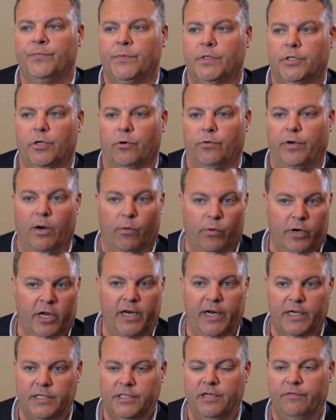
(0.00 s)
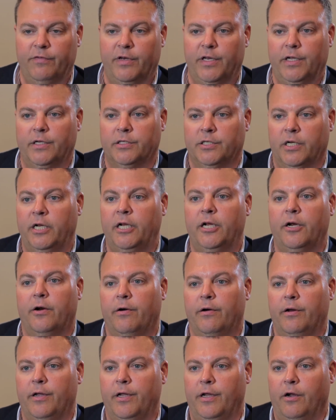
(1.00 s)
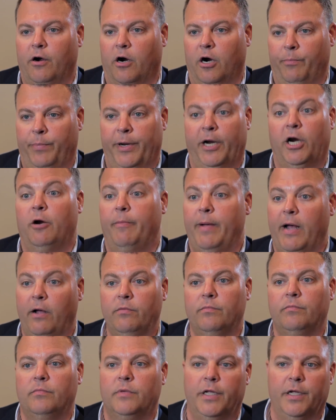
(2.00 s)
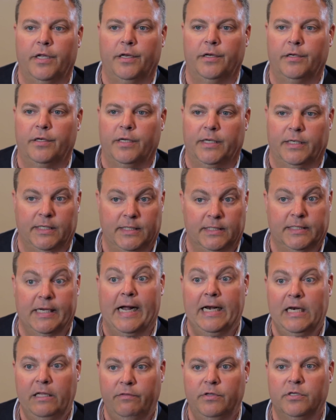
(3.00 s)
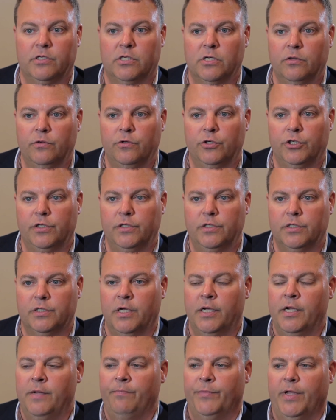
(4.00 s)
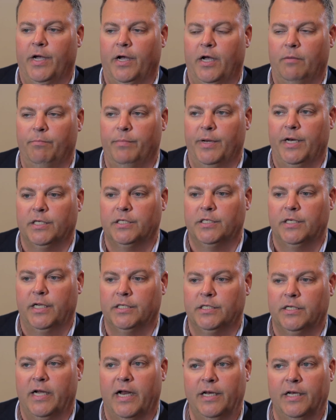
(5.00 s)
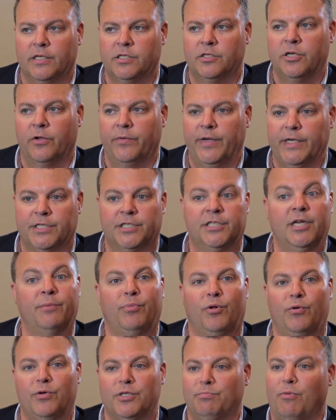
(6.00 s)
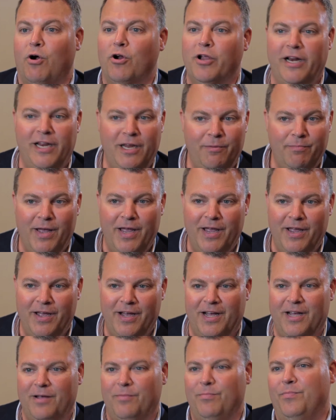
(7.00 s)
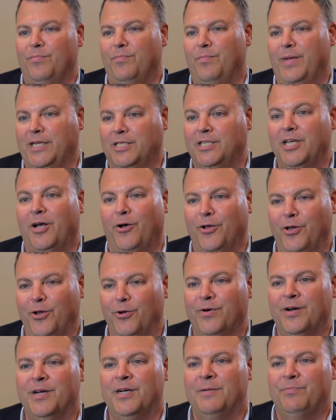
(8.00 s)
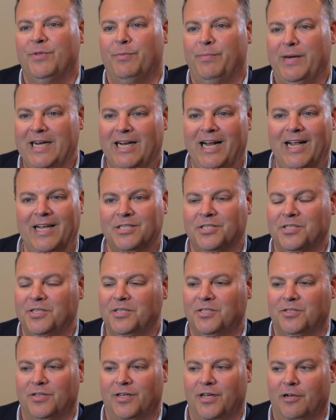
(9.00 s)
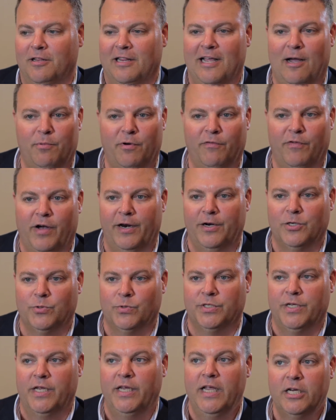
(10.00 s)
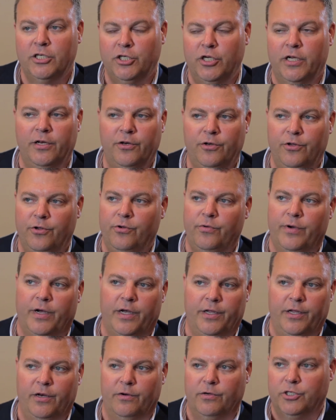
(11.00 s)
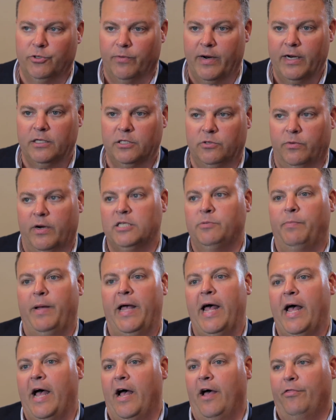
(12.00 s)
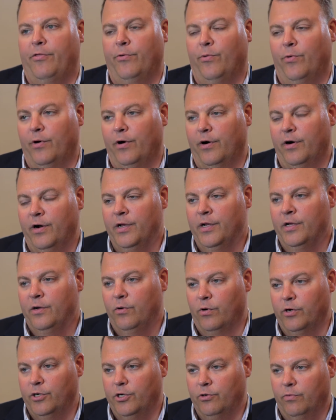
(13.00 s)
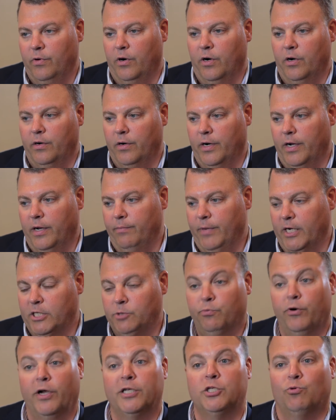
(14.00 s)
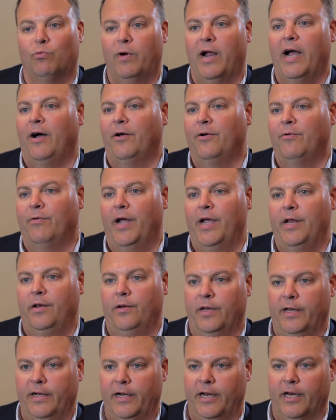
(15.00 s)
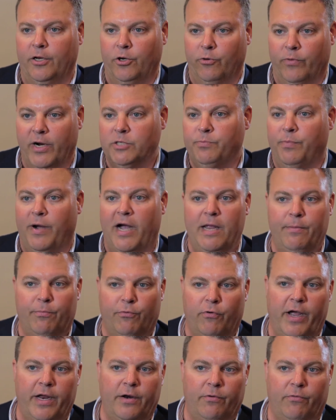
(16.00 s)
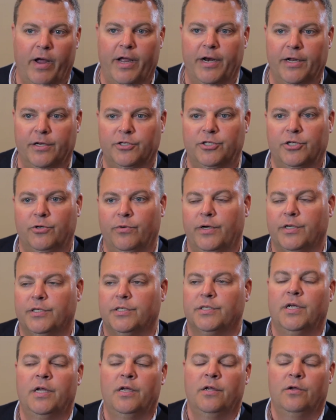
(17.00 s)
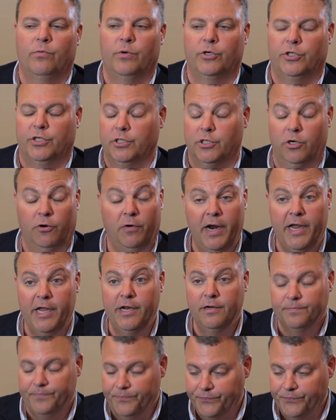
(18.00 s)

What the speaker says: So network connectivity and security are paramount in designing these solutions, but it's not necessarily as simple as marketing may tell you. In many cases, the cloud providers will say, yes, you can do direct path or express route, right, and get a direct pipe right into us, which is great.